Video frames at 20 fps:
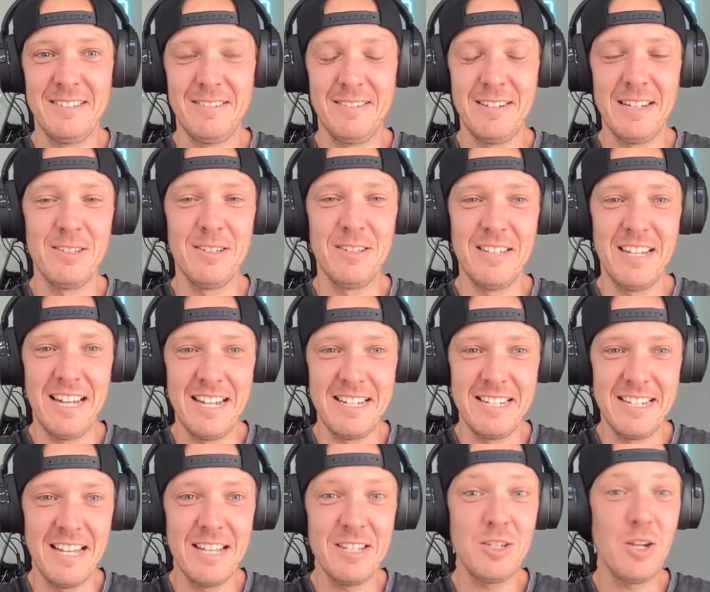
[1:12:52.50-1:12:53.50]
We haven't done that ad
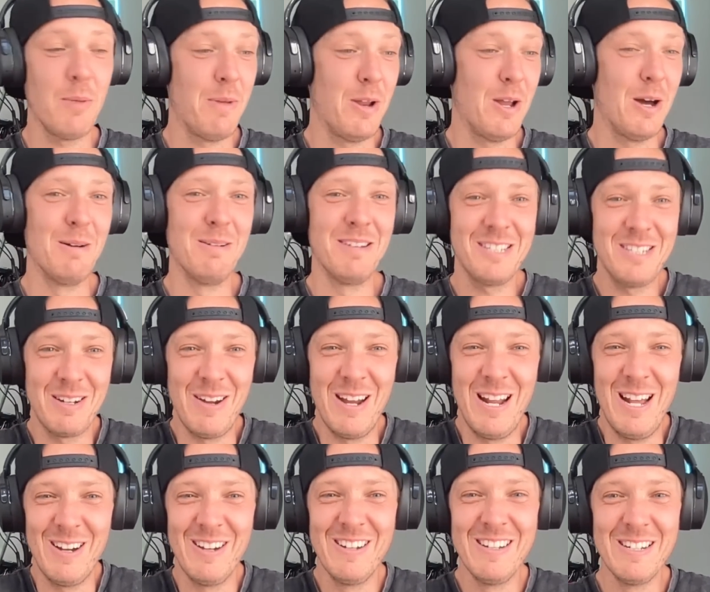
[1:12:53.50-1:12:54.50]
yet. It's coming up.
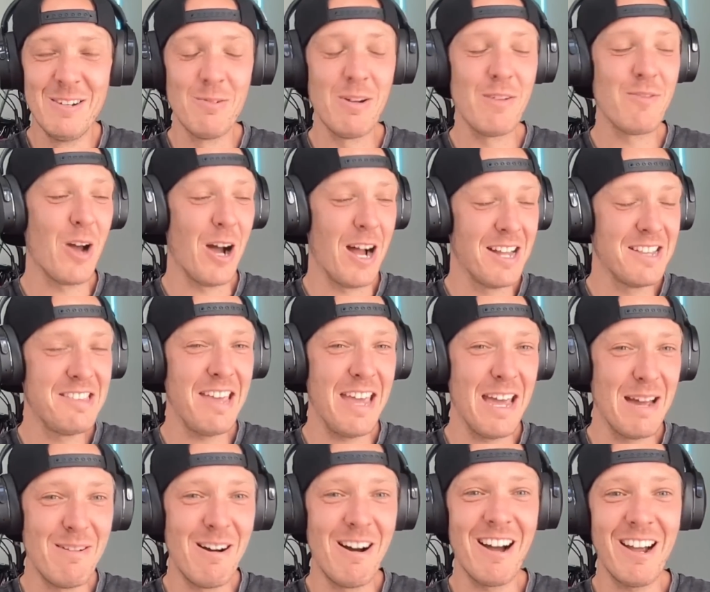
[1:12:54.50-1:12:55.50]
We've got a
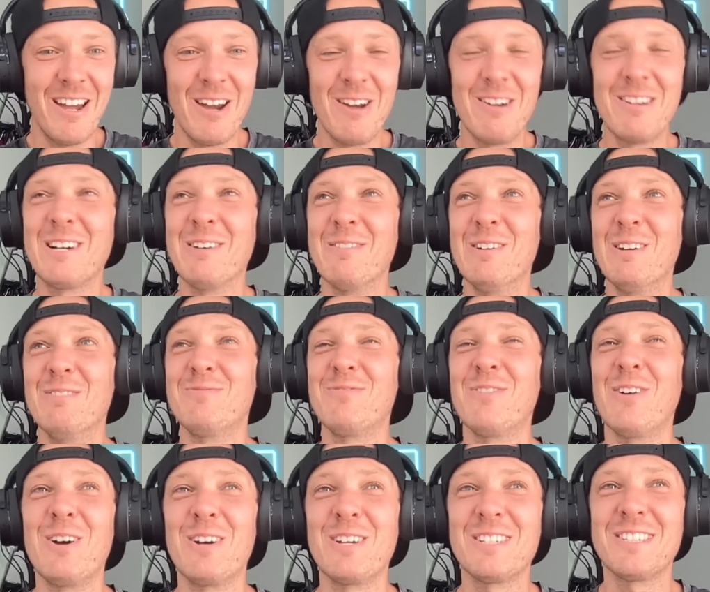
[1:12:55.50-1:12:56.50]
DMR code coming up,
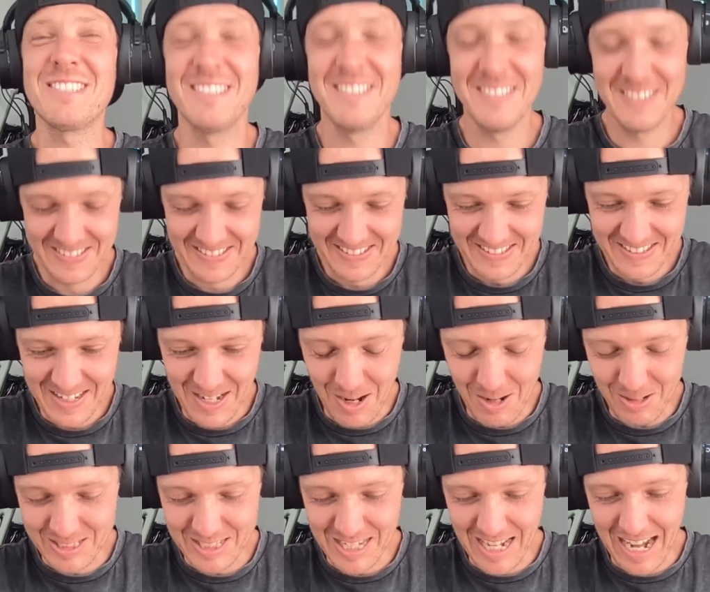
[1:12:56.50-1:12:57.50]
folks.
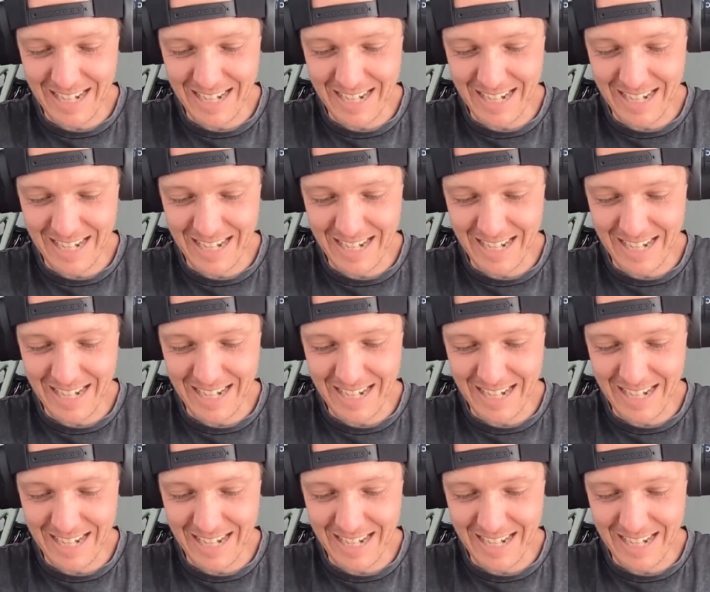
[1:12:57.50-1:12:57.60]
Hold tight.